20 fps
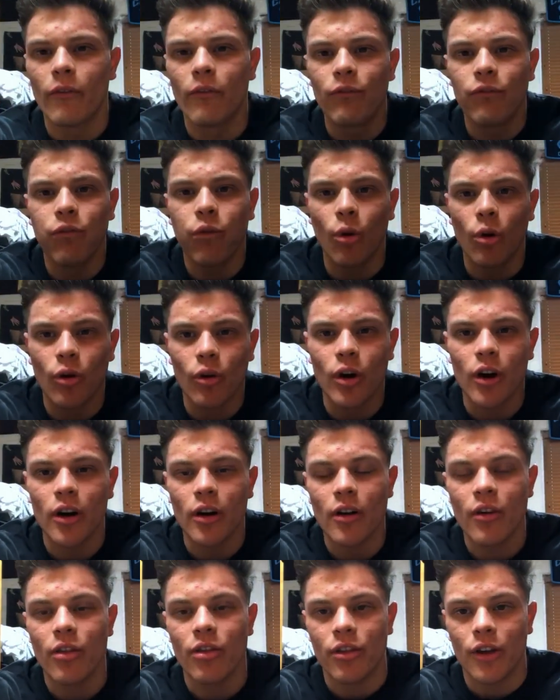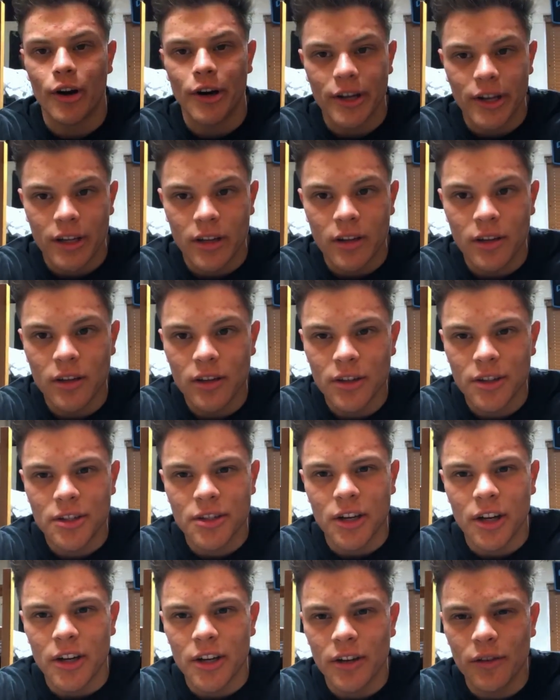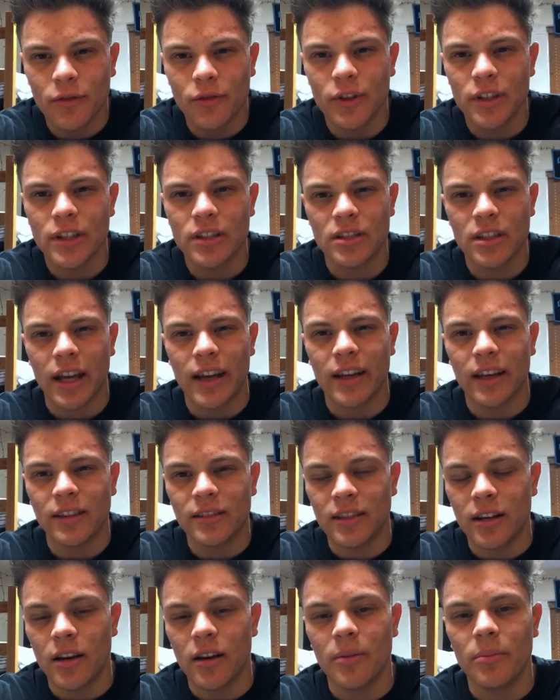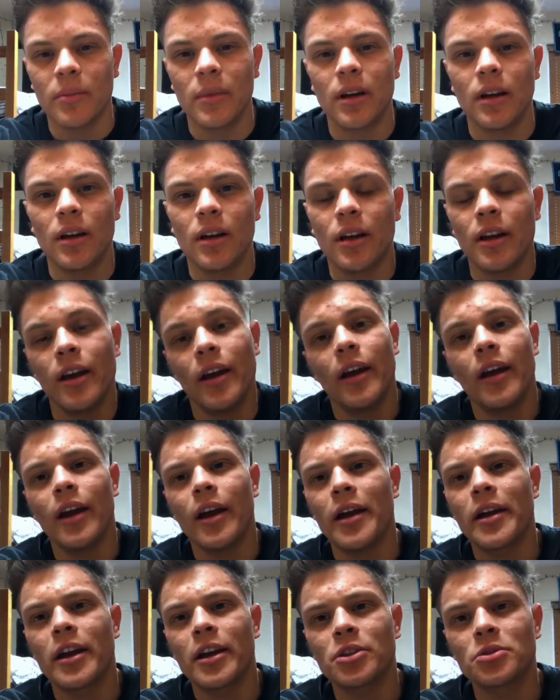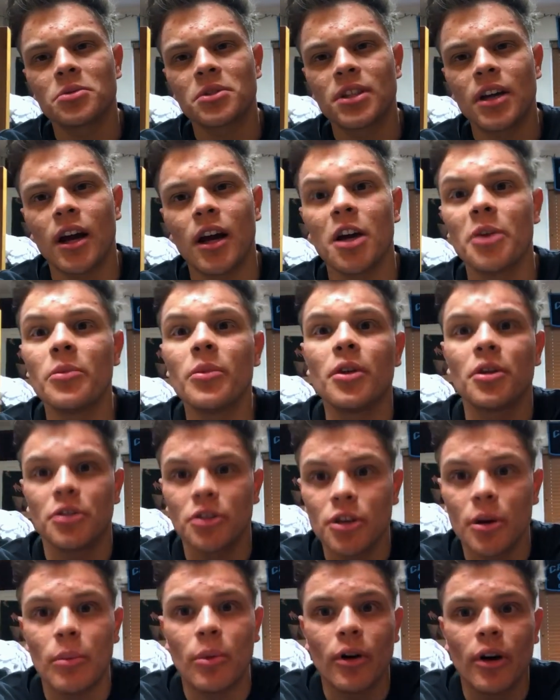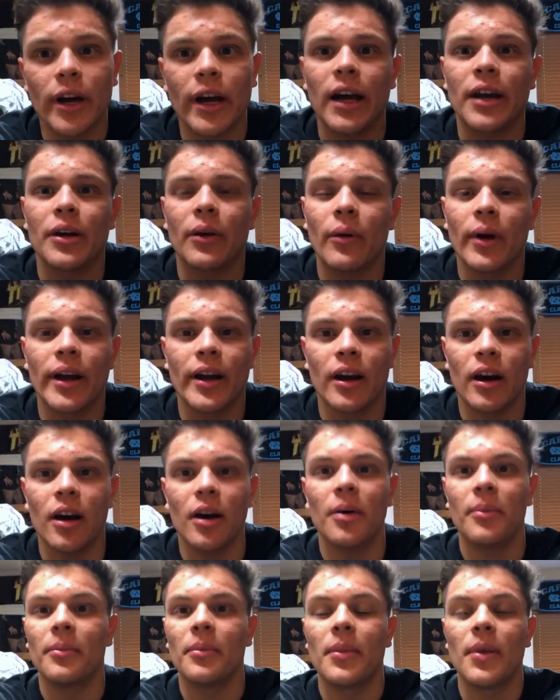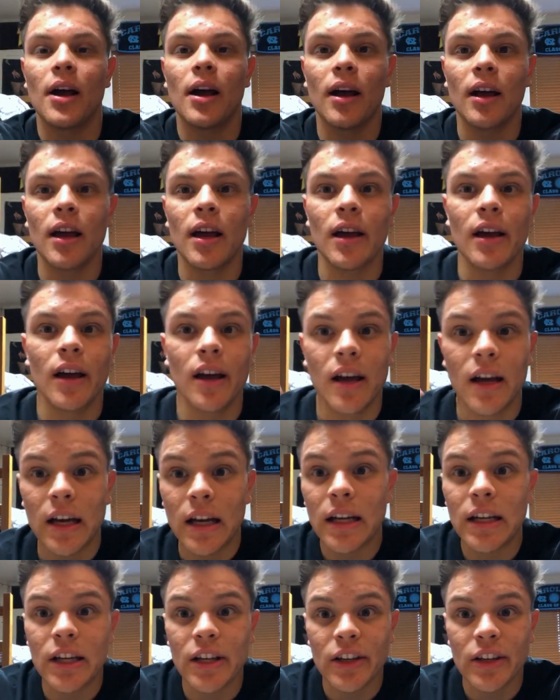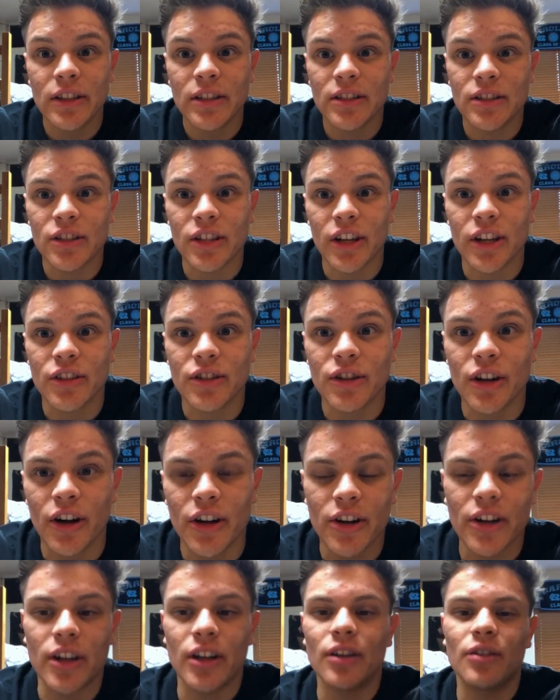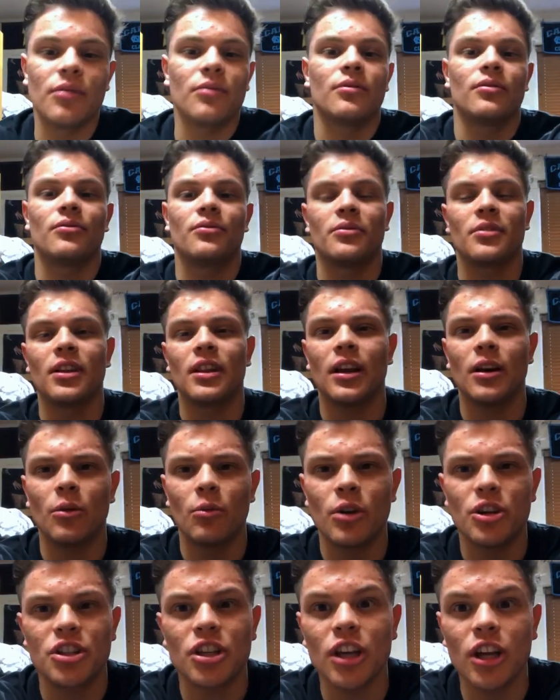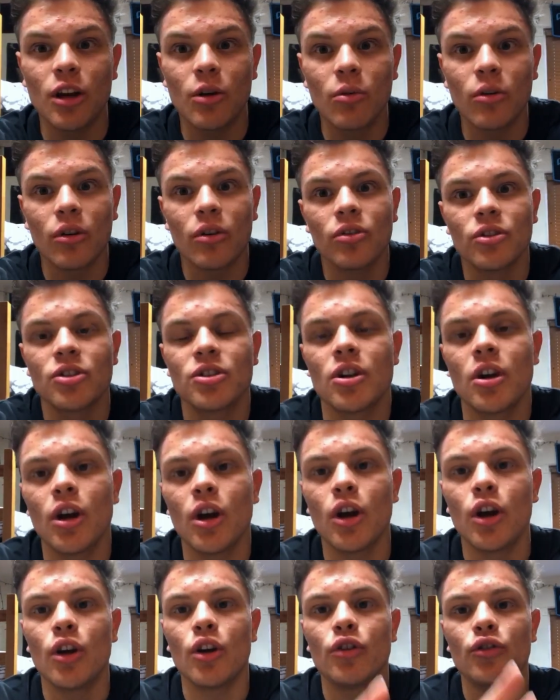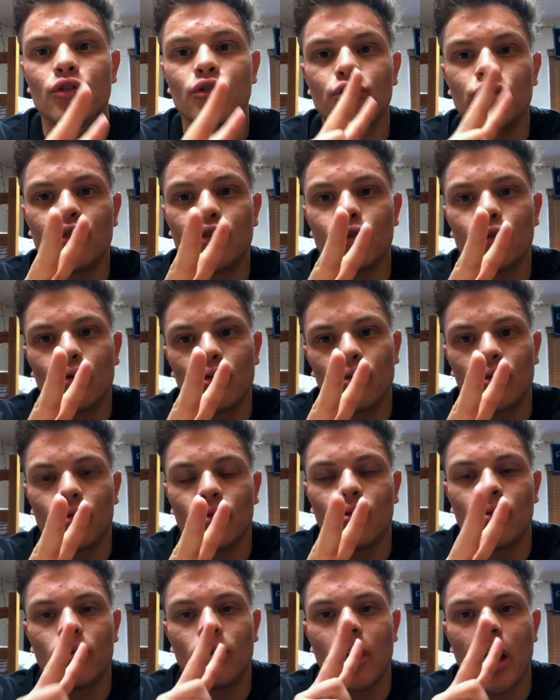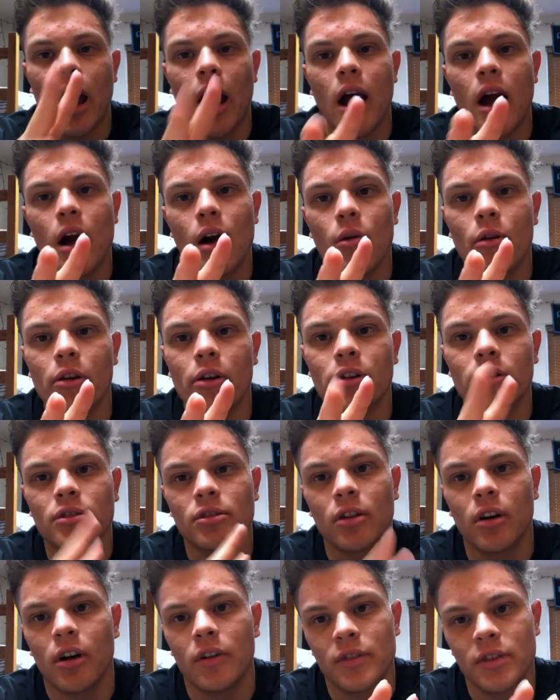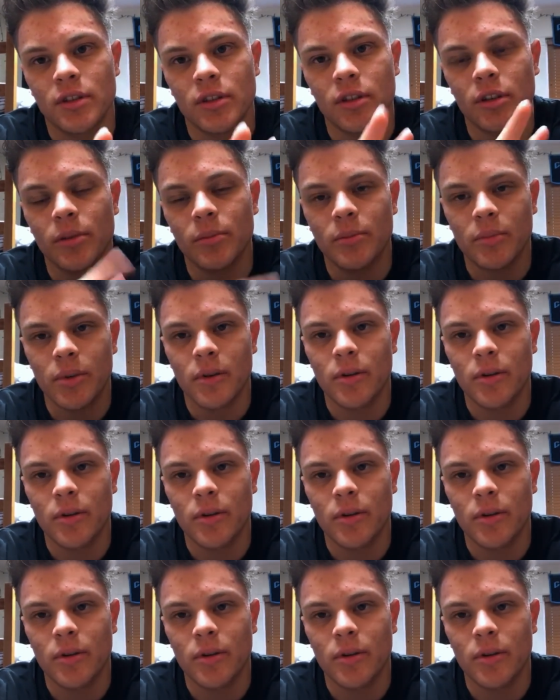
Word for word: 4.30 studying for this psych exam. And guess what time your boy had to wake up? 6.30, which equals two hours of sleep.